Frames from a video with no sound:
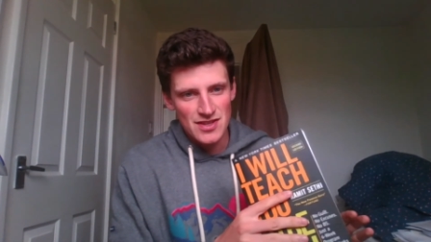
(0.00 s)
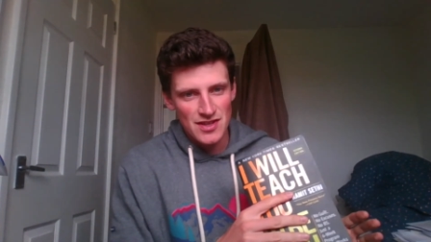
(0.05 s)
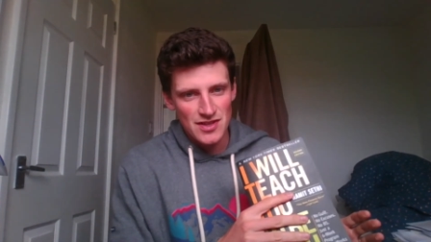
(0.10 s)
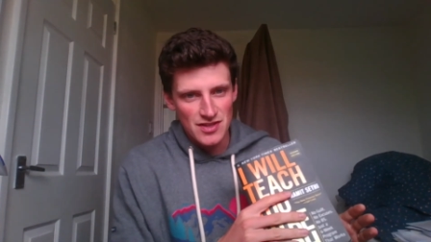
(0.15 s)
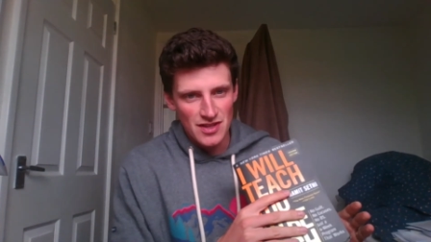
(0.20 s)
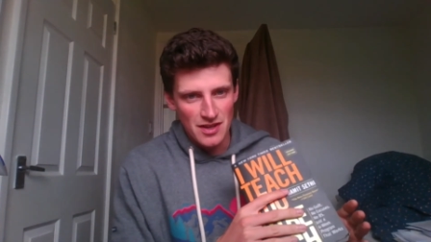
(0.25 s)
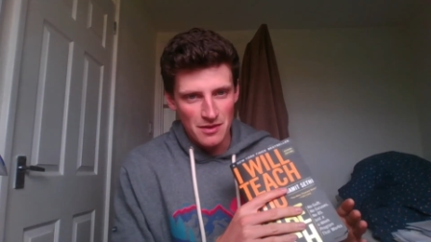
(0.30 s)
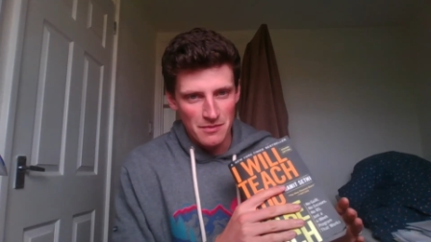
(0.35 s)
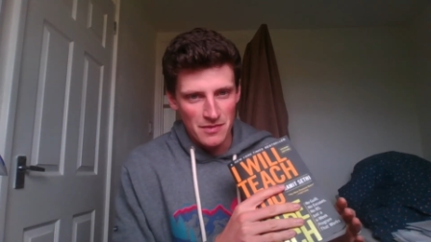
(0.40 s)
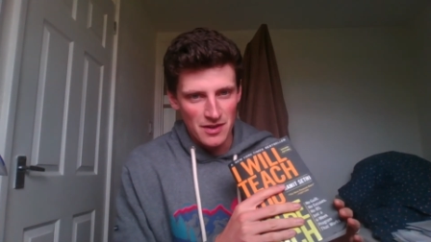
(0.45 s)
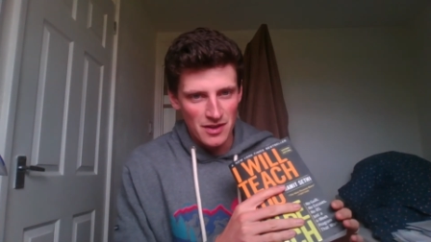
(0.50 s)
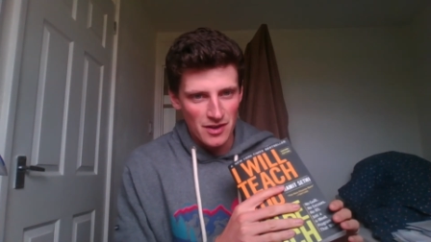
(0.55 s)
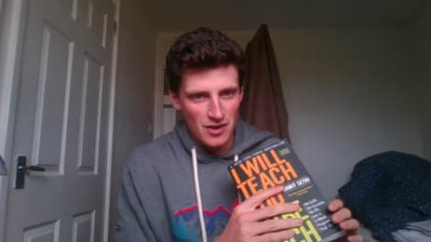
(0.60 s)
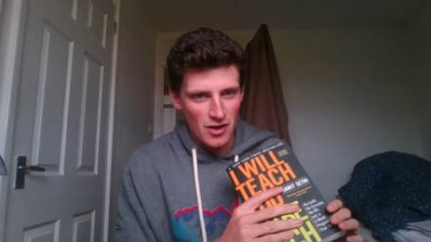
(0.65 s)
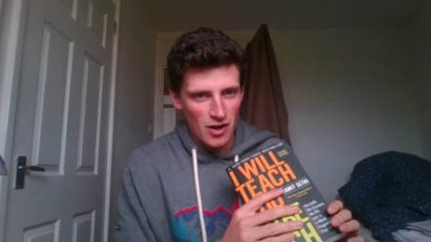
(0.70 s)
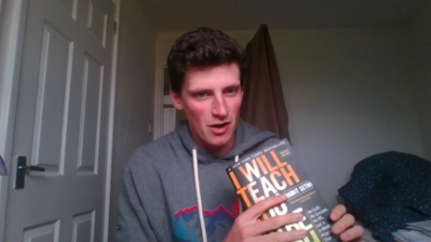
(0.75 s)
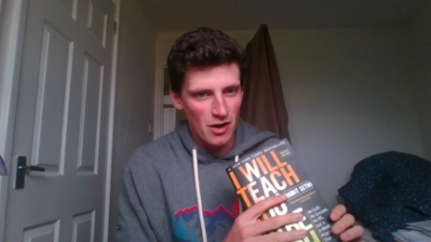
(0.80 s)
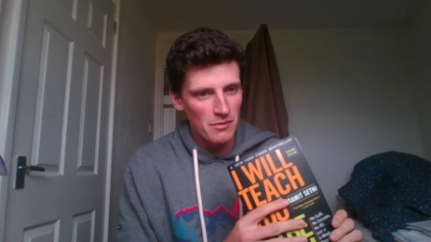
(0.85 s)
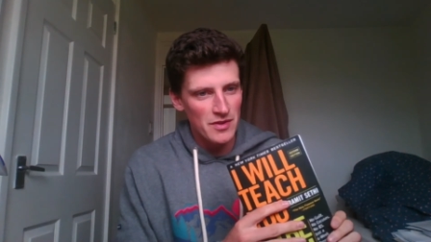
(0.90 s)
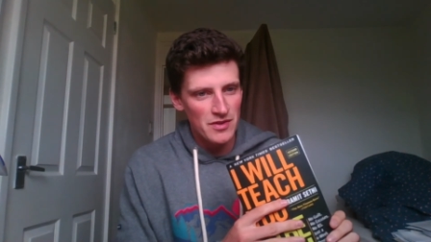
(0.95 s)
some
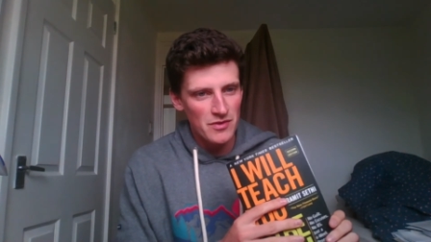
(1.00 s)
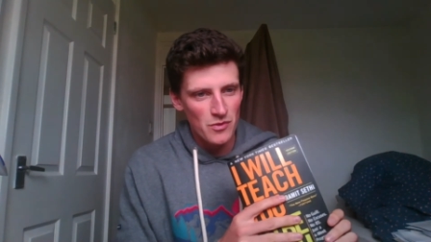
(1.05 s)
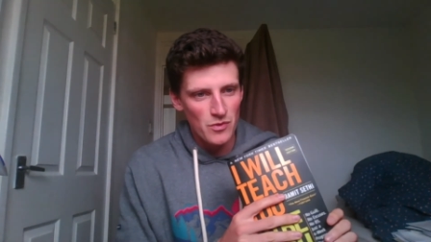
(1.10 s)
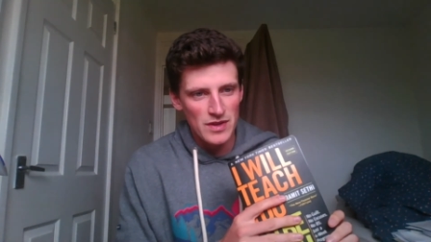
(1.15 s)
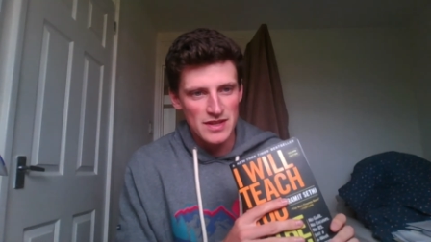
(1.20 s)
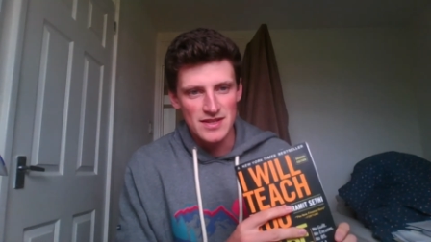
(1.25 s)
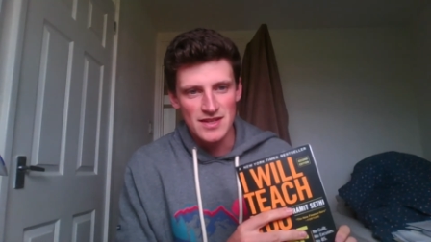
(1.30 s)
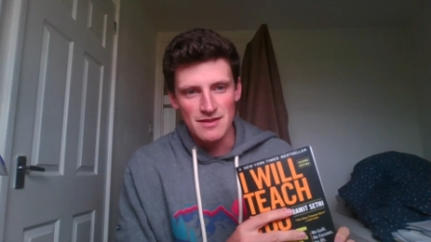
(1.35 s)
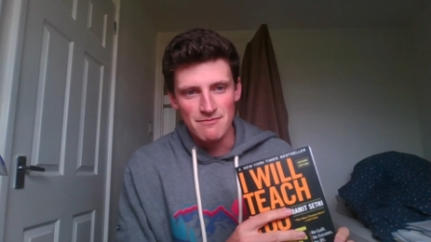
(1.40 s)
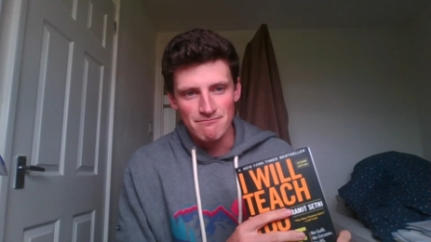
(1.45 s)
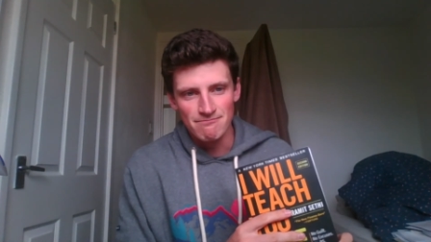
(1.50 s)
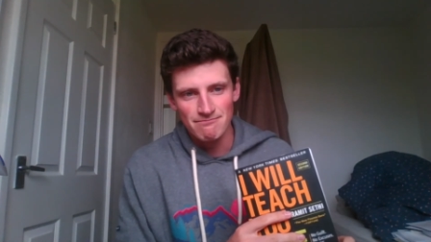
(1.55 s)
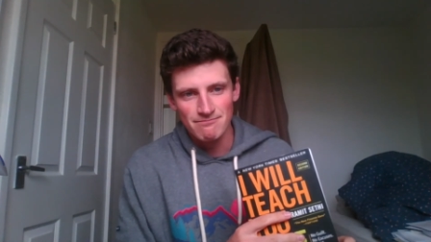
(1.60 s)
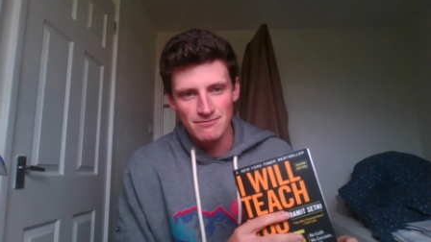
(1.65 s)
common wisdom,